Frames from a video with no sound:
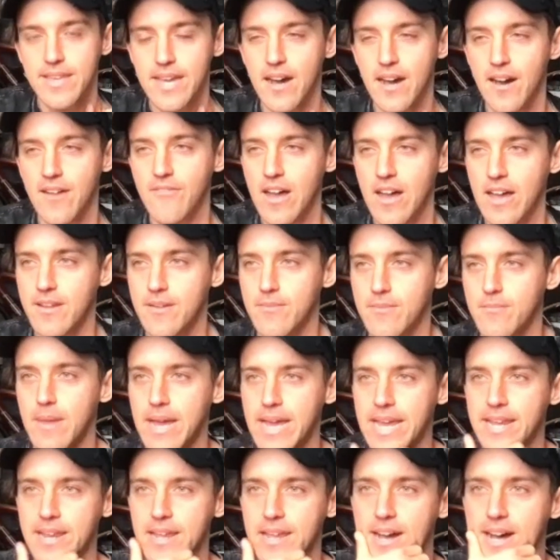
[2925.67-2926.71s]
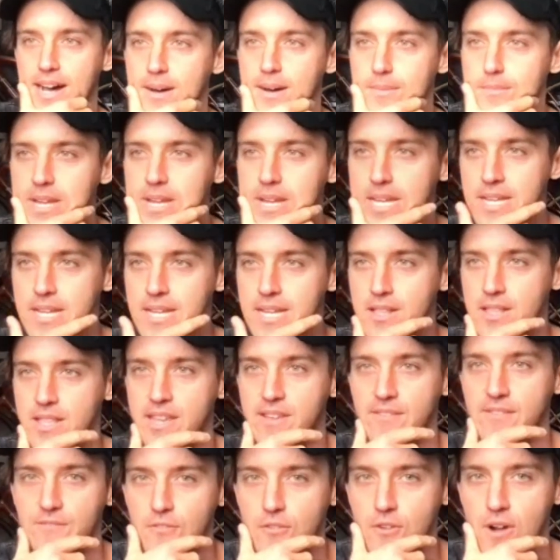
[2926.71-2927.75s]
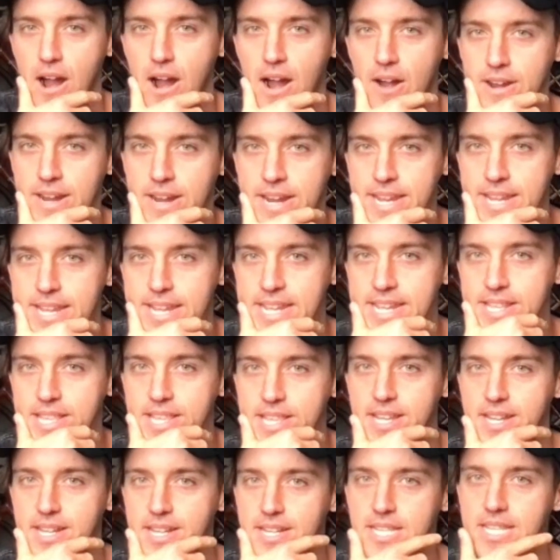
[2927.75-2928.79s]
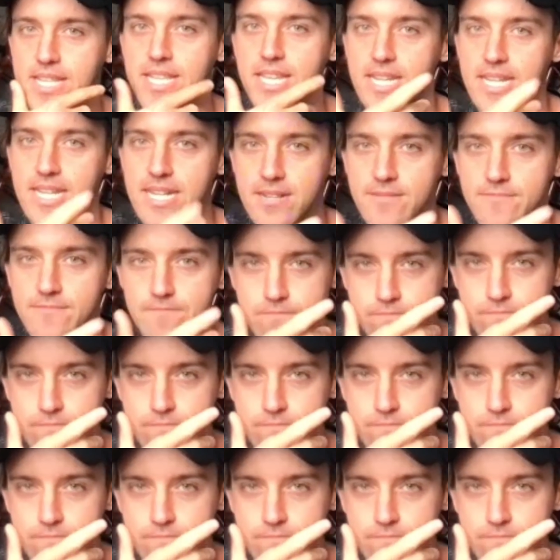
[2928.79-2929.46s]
yeah. I've had a mate, Liam Ferrari. He's a singer.